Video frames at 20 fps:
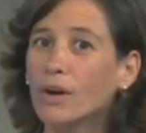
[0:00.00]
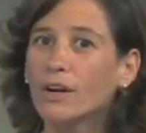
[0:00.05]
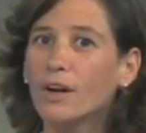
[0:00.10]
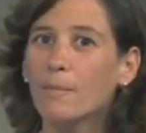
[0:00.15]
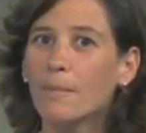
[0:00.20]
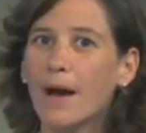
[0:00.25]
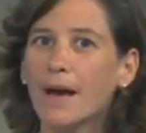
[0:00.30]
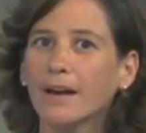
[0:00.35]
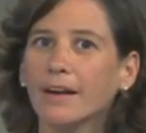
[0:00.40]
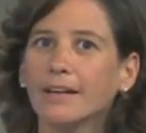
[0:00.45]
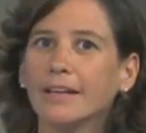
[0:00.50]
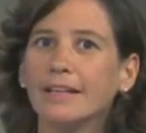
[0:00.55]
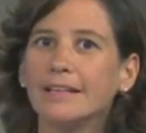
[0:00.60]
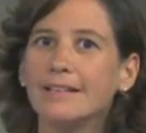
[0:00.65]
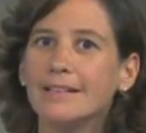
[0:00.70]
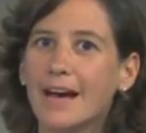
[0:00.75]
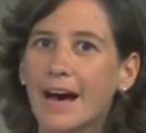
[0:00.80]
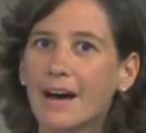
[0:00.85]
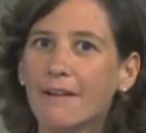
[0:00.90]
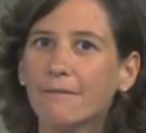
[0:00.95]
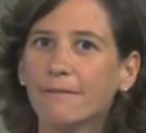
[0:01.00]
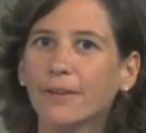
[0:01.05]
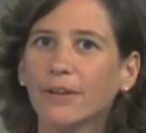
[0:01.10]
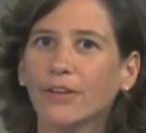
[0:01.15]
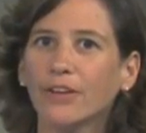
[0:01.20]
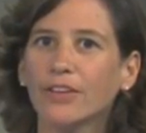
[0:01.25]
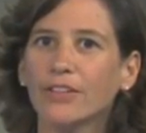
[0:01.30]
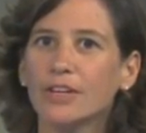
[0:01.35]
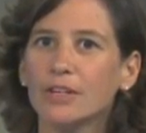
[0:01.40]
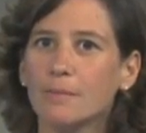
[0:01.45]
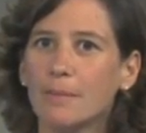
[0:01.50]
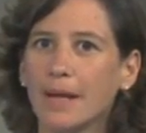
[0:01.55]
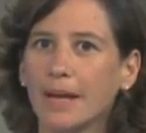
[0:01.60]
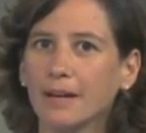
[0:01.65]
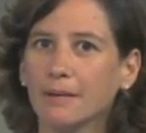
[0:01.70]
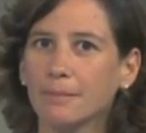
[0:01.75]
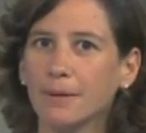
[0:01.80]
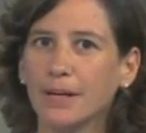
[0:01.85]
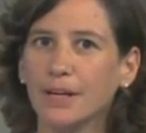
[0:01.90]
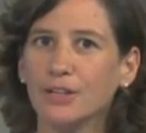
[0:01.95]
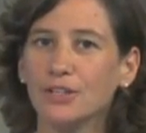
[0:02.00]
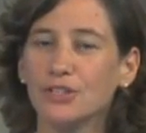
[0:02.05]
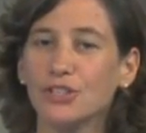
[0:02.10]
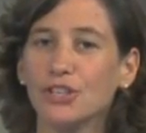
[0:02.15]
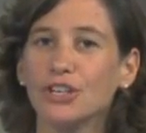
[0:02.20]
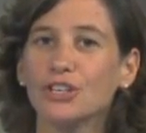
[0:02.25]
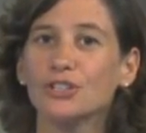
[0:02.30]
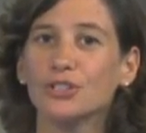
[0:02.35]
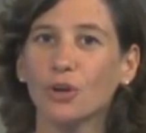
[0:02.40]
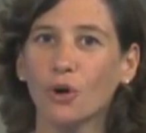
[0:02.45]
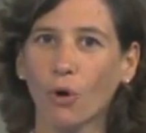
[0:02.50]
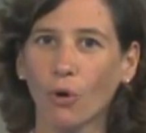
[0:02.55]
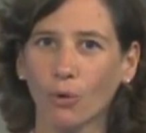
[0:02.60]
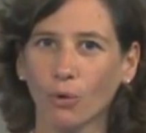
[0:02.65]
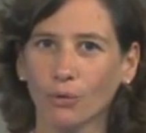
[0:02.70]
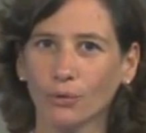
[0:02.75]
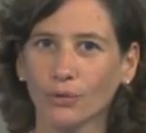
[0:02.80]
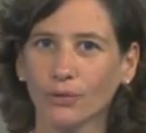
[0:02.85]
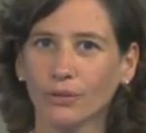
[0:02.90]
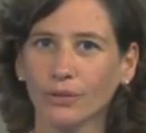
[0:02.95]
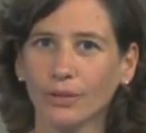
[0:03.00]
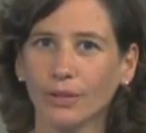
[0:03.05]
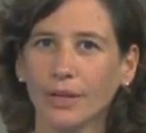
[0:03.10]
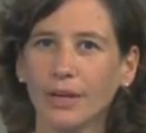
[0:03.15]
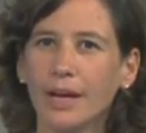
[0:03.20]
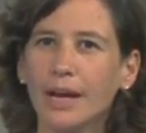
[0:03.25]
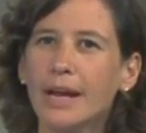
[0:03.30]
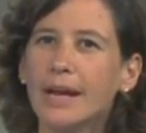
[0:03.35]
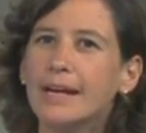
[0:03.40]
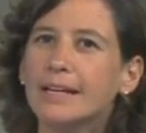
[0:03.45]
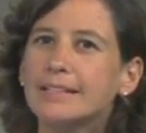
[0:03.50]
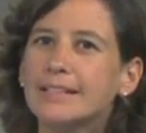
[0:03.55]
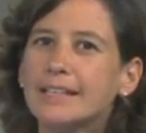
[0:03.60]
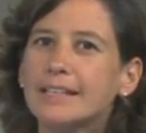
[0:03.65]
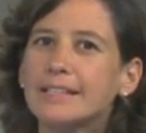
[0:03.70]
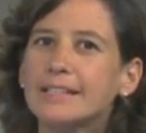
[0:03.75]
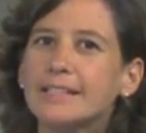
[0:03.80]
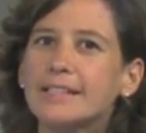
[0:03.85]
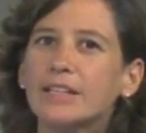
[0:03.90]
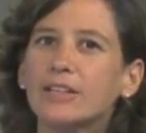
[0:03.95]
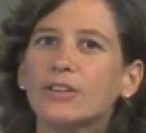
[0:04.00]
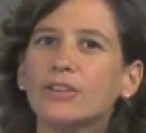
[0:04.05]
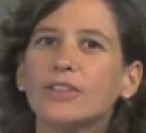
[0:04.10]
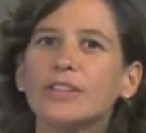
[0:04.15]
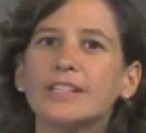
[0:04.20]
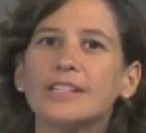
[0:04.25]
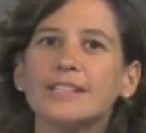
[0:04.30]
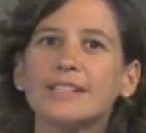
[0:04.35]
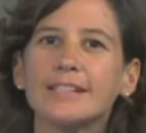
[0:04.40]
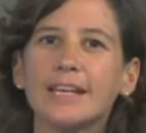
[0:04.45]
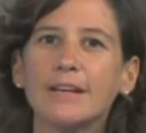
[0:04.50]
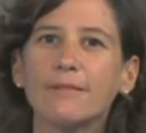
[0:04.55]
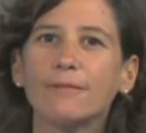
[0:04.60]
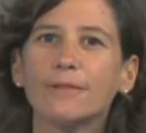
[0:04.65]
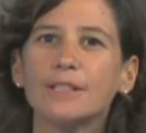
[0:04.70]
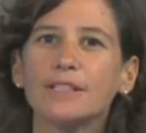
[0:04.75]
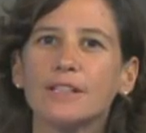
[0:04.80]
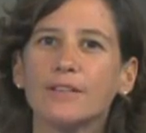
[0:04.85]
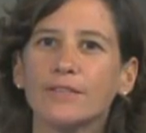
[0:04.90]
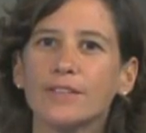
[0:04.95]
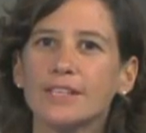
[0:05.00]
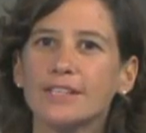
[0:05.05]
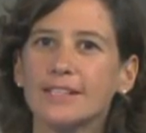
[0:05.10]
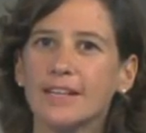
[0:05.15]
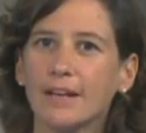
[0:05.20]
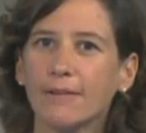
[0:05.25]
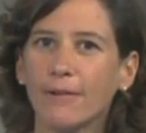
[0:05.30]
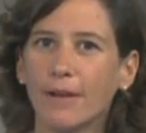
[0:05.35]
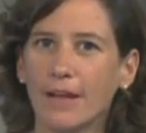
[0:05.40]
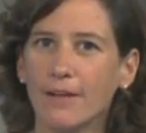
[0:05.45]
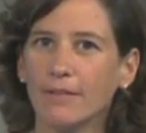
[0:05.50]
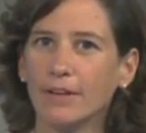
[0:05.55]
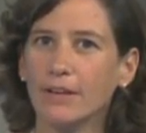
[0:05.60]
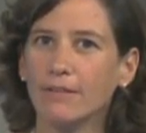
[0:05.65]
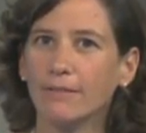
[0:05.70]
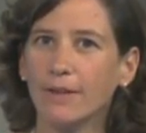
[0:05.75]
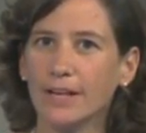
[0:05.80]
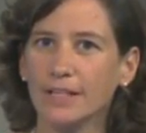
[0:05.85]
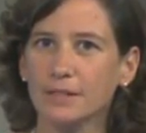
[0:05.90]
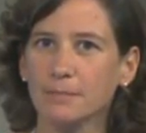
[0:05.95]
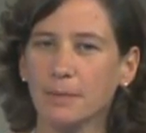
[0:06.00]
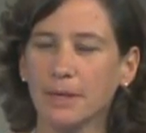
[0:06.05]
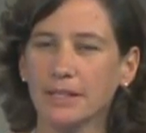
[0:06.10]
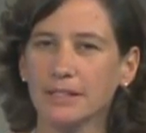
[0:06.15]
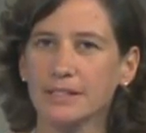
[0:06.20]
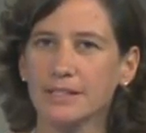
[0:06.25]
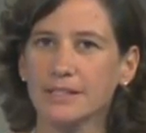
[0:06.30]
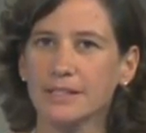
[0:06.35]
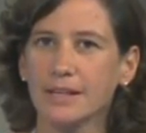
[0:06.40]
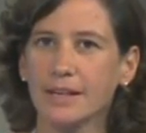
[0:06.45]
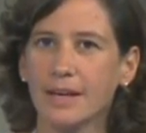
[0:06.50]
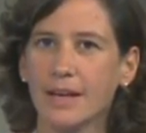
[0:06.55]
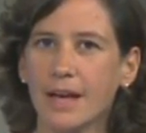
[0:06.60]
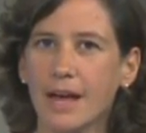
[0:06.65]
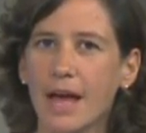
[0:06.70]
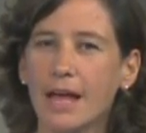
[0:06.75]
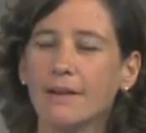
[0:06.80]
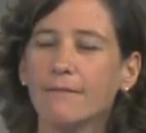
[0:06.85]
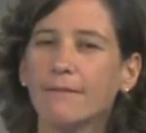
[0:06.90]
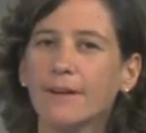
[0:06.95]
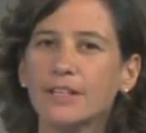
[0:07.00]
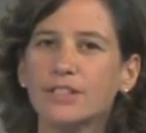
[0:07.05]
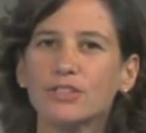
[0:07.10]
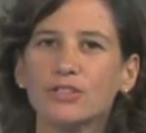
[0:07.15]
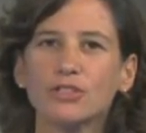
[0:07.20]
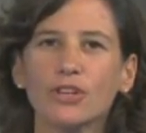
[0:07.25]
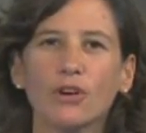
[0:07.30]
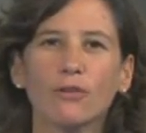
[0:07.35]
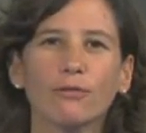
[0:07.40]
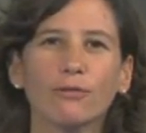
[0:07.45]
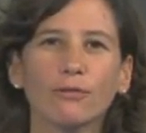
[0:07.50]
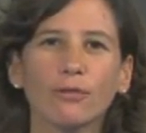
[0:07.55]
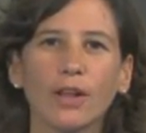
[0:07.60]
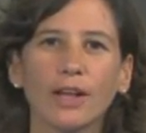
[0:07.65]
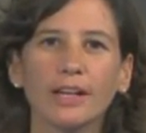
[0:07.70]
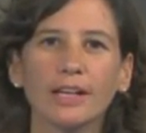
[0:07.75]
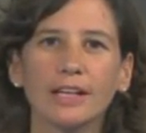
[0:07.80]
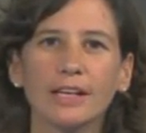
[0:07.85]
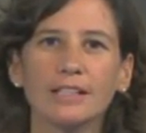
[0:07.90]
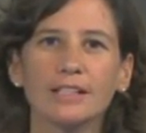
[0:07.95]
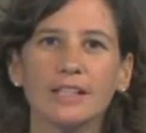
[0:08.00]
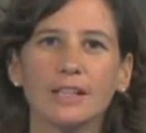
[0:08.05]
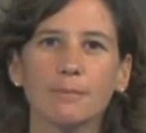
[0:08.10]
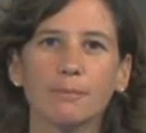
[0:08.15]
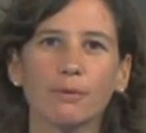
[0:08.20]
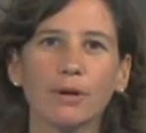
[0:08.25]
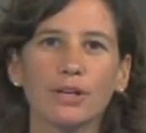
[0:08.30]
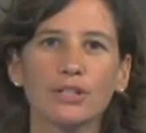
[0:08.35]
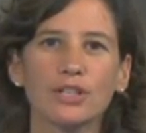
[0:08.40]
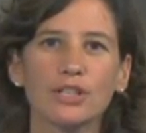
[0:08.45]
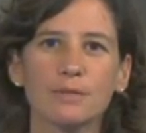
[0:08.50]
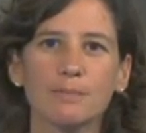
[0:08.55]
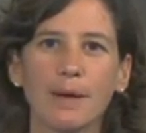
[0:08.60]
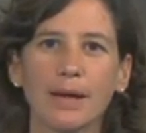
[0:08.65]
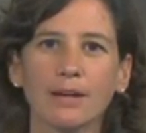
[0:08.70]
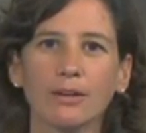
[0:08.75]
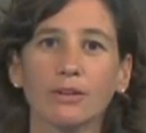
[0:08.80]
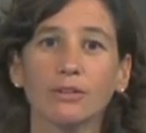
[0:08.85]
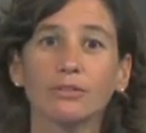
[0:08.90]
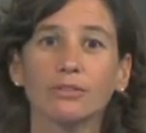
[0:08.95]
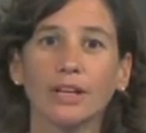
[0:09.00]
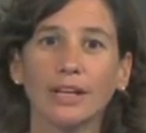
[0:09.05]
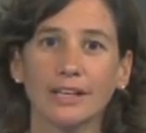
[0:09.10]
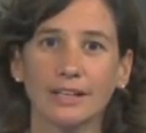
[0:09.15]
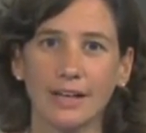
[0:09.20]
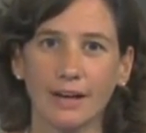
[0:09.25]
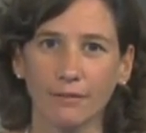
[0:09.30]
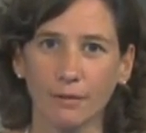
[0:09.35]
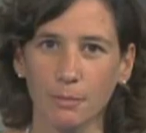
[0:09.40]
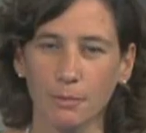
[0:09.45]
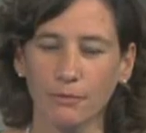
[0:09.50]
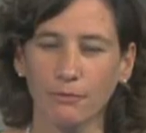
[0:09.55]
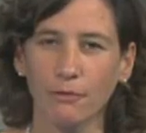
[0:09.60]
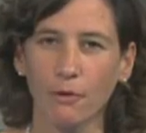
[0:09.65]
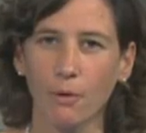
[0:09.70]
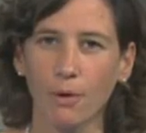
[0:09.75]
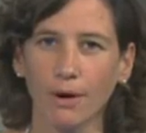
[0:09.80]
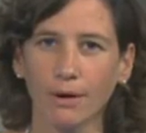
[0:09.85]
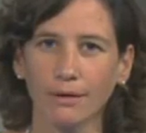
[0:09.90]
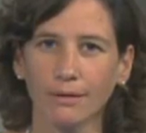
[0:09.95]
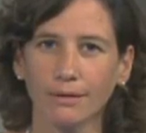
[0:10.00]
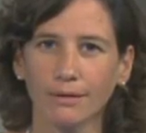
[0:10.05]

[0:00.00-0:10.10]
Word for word: commodity not feeling the demand pinch is gold. It's considered the safest of the safe haven investments, and investors are flooding into the precious metal like never before.